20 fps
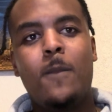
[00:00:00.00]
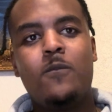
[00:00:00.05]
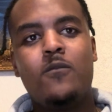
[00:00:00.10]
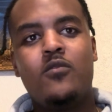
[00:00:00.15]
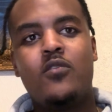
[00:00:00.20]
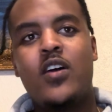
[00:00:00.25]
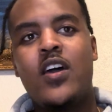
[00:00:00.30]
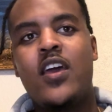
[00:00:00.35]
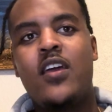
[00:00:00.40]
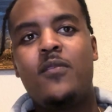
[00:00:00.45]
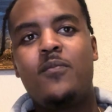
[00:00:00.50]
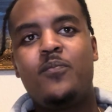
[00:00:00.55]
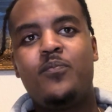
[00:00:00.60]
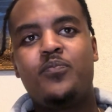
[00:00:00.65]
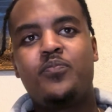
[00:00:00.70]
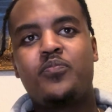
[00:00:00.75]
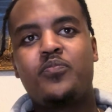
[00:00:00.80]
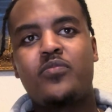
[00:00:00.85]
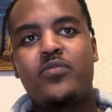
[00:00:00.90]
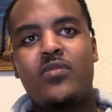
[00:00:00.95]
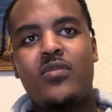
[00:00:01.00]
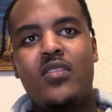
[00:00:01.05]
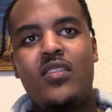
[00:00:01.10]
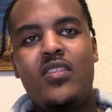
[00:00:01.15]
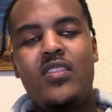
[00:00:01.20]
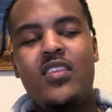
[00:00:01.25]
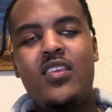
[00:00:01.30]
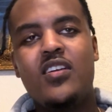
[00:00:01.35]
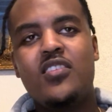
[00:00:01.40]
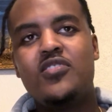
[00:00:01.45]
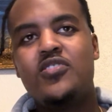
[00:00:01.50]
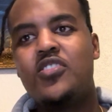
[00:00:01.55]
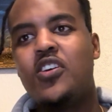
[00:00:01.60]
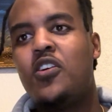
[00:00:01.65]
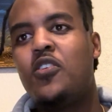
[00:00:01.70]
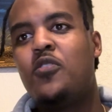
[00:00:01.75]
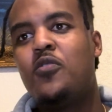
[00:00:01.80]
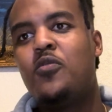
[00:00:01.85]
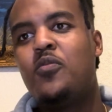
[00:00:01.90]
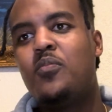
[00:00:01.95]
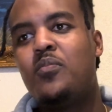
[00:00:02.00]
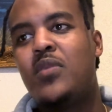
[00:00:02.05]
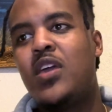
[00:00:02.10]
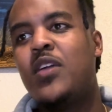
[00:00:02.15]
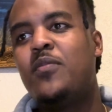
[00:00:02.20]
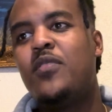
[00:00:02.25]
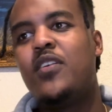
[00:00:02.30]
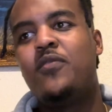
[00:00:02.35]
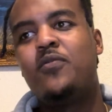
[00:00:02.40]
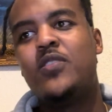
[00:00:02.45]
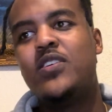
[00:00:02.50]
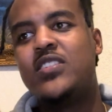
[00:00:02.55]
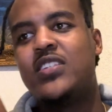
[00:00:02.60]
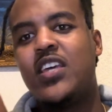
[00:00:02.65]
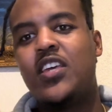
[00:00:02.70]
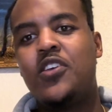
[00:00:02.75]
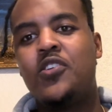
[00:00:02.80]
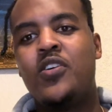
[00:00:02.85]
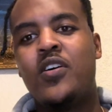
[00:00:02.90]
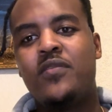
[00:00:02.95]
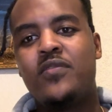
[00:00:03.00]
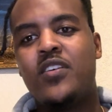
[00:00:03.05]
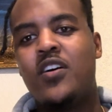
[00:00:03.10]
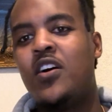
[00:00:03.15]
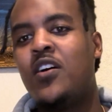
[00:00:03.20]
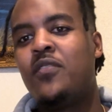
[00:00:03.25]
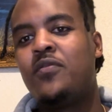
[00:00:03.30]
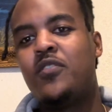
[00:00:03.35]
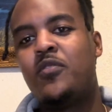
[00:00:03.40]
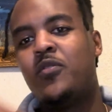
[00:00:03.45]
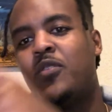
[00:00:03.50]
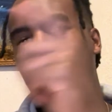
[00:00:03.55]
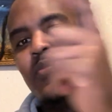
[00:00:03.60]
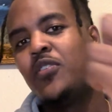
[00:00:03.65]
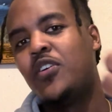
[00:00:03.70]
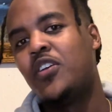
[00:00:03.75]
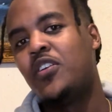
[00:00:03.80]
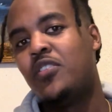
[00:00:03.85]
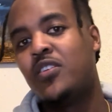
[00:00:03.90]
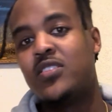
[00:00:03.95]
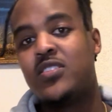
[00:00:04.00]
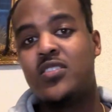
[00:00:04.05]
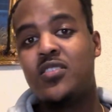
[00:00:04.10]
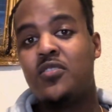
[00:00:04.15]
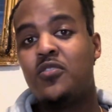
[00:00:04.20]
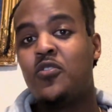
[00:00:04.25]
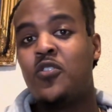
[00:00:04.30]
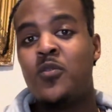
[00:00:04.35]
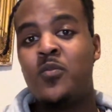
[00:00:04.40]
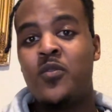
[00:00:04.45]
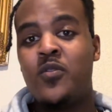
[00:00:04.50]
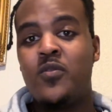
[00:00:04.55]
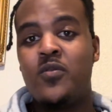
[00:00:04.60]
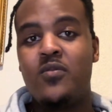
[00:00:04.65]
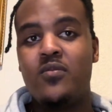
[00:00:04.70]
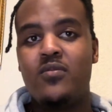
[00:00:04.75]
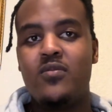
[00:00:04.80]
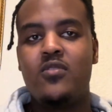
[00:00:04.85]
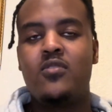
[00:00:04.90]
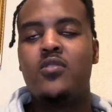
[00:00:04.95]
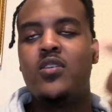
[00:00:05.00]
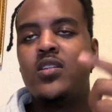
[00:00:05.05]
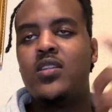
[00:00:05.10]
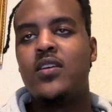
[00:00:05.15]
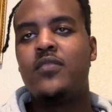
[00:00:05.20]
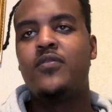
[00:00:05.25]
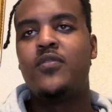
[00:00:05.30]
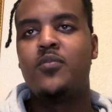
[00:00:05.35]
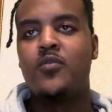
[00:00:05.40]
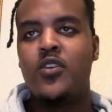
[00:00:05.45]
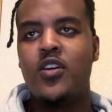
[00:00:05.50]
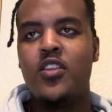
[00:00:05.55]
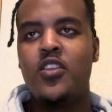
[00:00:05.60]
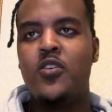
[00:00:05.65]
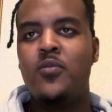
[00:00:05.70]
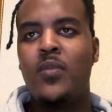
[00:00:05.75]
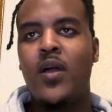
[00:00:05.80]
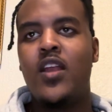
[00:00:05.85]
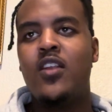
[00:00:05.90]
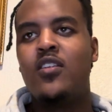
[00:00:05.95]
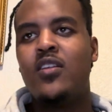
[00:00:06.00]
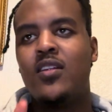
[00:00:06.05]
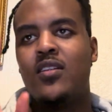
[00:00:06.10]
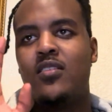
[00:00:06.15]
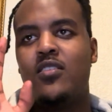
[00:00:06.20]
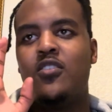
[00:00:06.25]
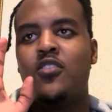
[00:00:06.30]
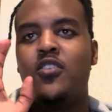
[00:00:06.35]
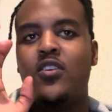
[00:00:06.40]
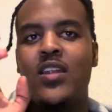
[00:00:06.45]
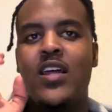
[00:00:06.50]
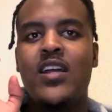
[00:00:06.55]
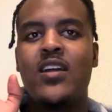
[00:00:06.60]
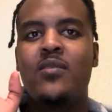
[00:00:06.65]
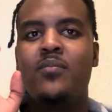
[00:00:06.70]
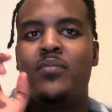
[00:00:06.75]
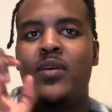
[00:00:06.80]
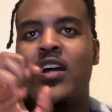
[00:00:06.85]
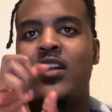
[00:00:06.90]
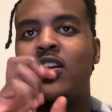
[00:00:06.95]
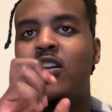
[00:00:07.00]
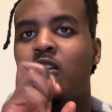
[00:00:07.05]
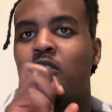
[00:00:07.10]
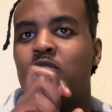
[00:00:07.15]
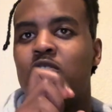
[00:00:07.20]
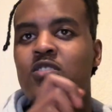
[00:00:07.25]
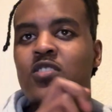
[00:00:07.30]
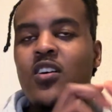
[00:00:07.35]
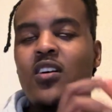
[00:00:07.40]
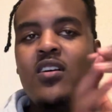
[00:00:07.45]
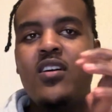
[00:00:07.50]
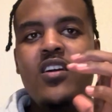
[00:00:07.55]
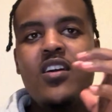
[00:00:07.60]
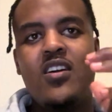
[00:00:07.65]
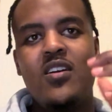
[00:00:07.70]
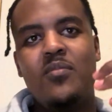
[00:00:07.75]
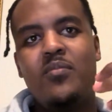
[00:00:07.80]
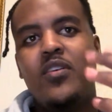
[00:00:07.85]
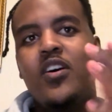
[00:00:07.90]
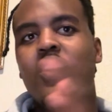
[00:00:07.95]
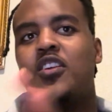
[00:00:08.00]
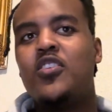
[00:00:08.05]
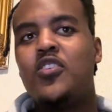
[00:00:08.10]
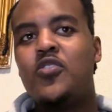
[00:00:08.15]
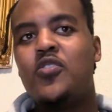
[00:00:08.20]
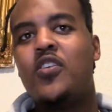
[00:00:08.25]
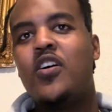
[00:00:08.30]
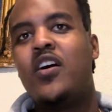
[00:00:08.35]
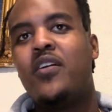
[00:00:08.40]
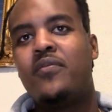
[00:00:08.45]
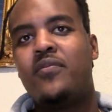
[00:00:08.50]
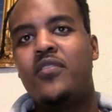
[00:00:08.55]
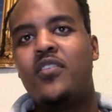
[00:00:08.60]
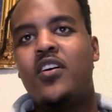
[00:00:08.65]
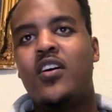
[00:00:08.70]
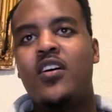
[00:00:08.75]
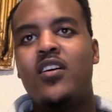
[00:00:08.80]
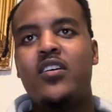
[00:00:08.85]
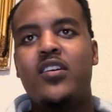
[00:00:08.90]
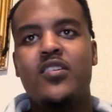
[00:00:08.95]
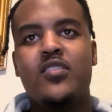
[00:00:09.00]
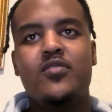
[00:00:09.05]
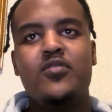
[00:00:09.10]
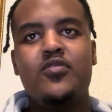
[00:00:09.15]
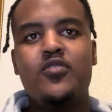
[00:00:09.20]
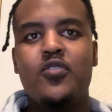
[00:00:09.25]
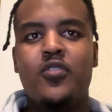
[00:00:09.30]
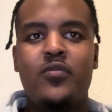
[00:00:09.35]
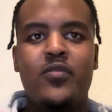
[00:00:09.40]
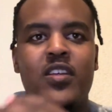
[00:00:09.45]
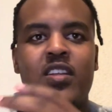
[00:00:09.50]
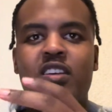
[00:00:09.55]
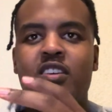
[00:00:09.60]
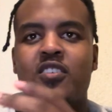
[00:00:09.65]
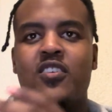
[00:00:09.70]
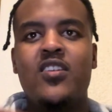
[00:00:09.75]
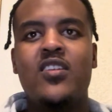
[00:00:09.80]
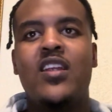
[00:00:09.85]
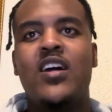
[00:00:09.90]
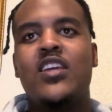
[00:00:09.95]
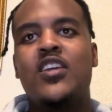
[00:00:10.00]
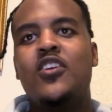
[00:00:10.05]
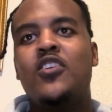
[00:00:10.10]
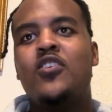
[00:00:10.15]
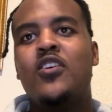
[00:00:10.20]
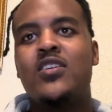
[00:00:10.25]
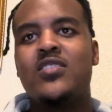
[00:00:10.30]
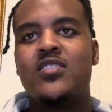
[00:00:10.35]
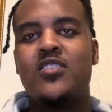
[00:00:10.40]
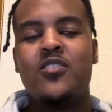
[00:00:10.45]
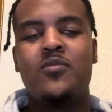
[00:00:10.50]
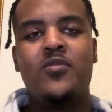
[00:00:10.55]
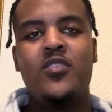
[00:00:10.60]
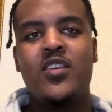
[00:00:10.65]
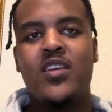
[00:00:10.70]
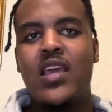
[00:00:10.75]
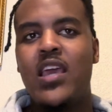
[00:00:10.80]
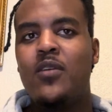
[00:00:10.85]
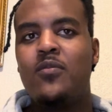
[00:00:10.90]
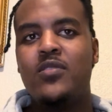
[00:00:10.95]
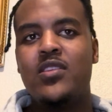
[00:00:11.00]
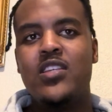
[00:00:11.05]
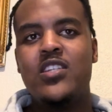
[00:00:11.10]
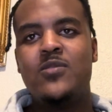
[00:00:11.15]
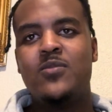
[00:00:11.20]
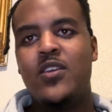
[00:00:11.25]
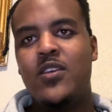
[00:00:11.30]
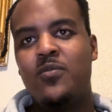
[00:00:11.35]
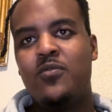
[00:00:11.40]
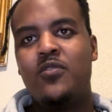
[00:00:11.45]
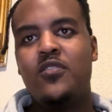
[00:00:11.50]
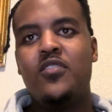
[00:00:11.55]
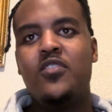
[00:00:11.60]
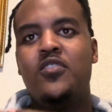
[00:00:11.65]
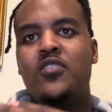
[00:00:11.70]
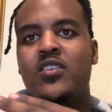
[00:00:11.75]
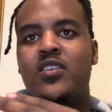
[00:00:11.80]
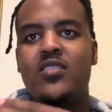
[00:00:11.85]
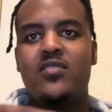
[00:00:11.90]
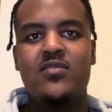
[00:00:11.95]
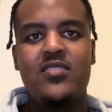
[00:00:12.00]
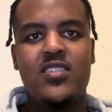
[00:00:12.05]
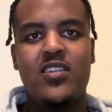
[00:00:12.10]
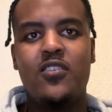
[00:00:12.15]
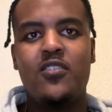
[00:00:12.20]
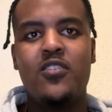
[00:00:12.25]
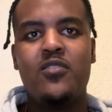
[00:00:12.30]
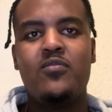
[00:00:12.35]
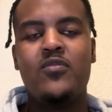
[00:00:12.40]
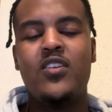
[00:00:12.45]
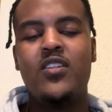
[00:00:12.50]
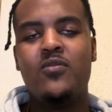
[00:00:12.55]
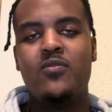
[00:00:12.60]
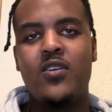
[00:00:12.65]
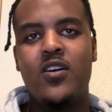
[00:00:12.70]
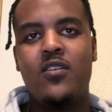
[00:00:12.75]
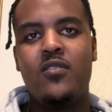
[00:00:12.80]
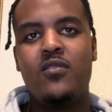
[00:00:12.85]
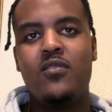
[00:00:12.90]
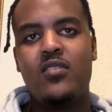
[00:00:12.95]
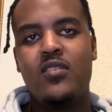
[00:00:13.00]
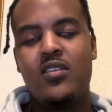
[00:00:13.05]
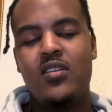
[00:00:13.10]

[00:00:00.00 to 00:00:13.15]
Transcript: right? So maybe if we take you off the offer and we put you onto a normal or a different one, you might look like a bad closer, but on your offer, you're really good. Like, you know how to communicate with these people and you can sell them really well.